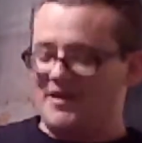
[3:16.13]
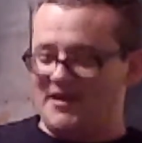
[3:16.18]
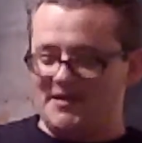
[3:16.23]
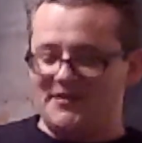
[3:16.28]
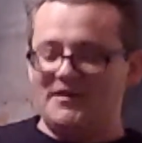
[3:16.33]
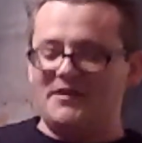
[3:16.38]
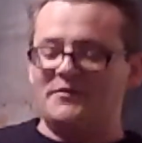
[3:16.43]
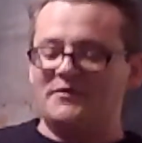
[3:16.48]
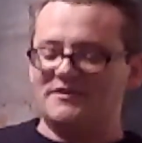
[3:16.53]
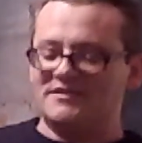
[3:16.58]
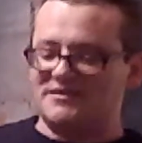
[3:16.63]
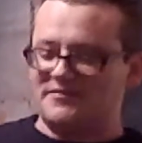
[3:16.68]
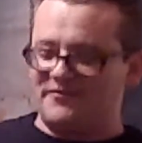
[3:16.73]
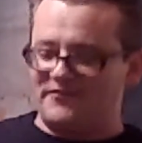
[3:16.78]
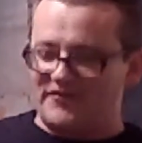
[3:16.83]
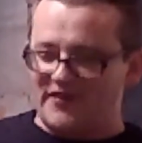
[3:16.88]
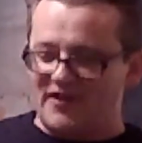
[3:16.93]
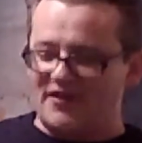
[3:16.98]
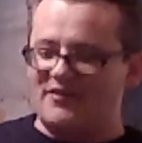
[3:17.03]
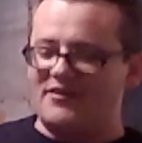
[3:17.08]
It was
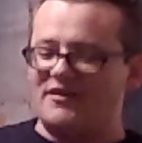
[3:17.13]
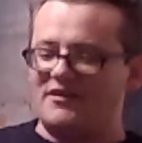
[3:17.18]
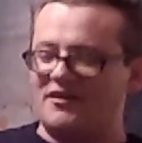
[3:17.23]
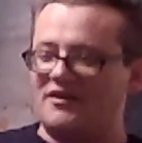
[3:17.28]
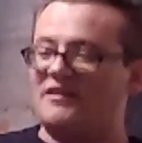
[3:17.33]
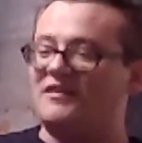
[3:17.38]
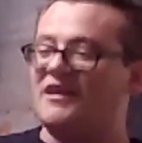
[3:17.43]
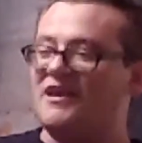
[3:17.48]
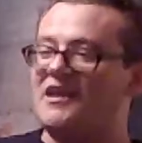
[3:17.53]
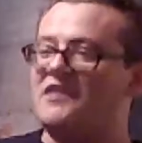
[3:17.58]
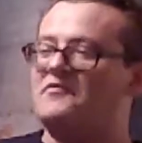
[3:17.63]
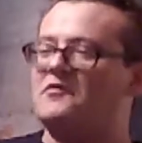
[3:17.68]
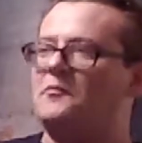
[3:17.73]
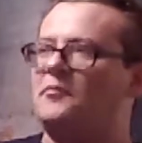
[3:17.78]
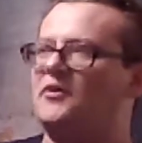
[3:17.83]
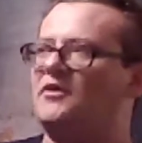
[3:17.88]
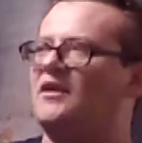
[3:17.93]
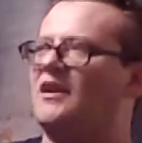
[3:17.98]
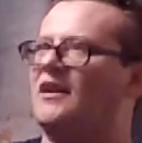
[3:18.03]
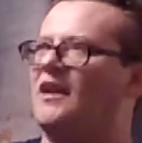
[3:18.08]
very good. They even
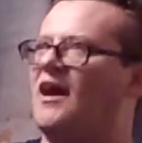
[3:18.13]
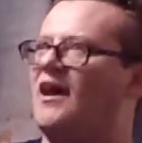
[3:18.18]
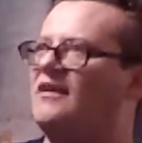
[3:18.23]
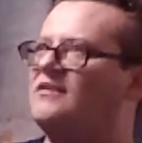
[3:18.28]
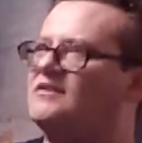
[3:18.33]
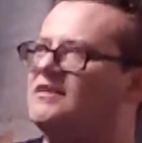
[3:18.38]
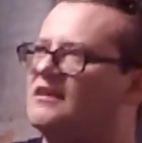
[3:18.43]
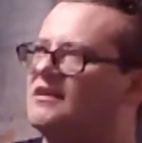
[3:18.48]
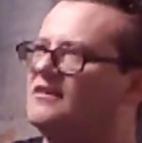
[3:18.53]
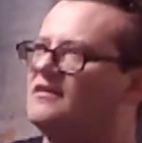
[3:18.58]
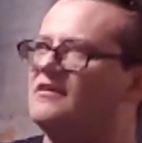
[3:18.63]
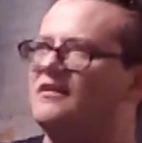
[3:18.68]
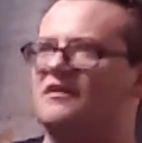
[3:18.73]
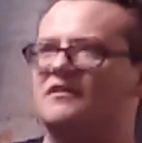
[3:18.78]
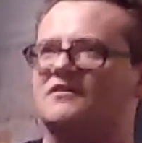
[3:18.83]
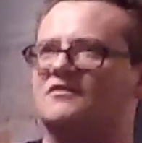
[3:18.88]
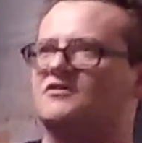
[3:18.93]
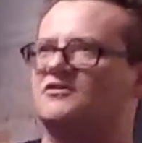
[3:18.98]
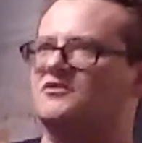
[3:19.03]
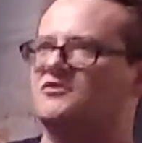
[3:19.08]
put an idea
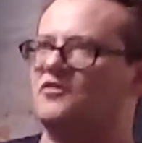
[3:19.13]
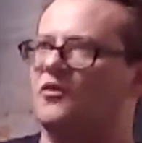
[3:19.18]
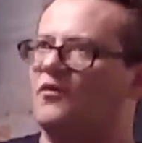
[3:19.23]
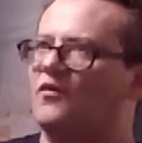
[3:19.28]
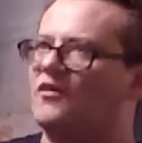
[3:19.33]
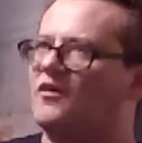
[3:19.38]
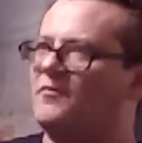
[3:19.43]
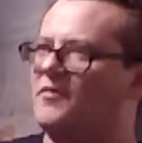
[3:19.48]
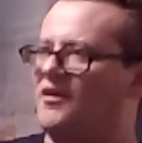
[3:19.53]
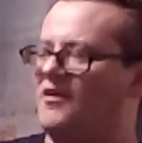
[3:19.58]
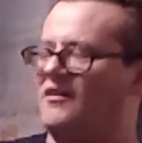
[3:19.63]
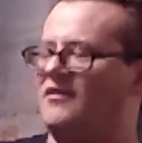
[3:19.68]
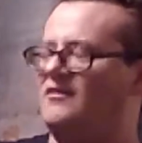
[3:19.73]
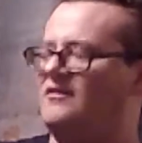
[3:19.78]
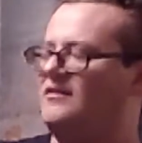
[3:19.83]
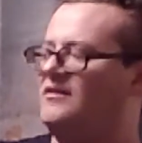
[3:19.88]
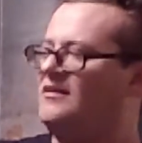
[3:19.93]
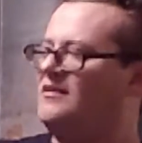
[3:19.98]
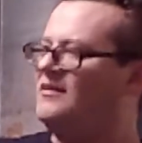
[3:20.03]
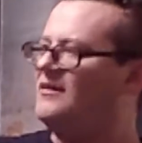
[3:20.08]
and a story
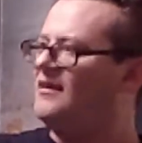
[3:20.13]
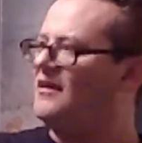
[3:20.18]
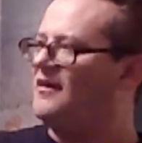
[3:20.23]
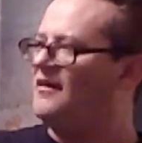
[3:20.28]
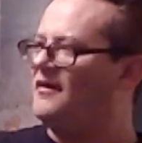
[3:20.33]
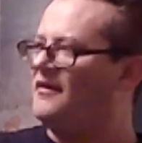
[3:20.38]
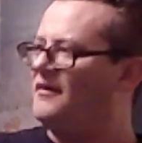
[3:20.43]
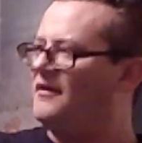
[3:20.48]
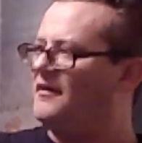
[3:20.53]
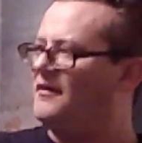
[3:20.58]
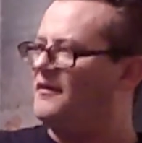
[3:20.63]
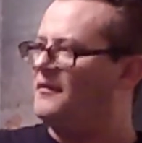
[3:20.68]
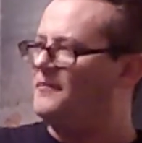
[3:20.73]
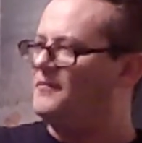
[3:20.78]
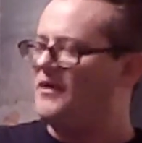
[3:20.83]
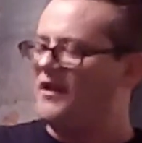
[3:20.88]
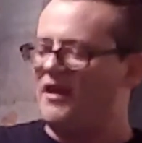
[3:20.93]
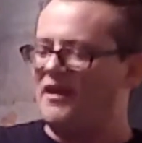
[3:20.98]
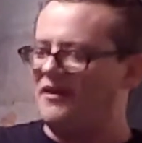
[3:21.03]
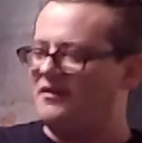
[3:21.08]
behind it.
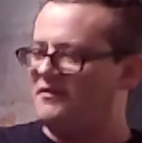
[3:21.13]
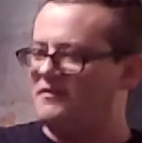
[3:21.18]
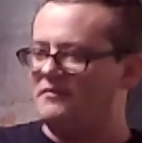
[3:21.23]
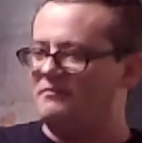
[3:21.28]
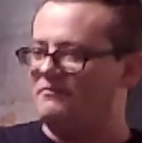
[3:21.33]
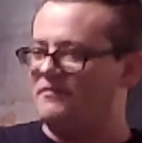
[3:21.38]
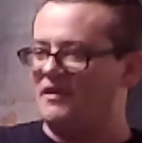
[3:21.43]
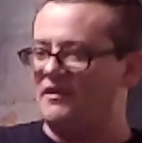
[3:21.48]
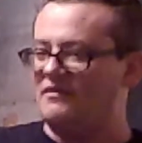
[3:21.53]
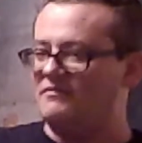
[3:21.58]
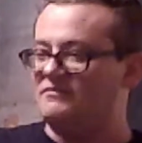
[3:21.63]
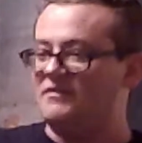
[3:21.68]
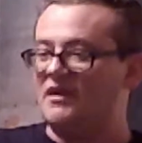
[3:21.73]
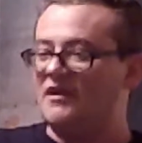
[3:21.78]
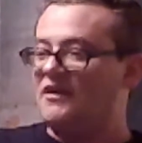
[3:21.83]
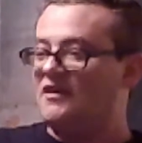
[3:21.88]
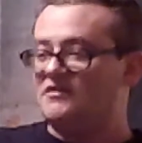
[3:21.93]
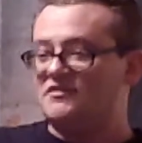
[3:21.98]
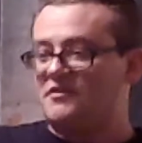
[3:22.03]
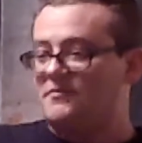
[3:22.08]
And
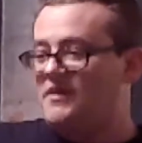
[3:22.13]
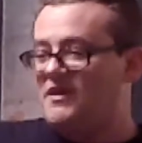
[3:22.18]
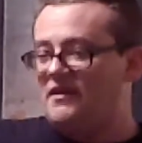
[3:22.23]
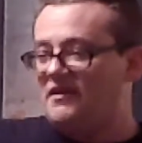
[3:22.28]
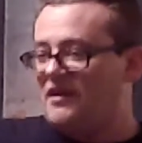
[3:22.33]
to me,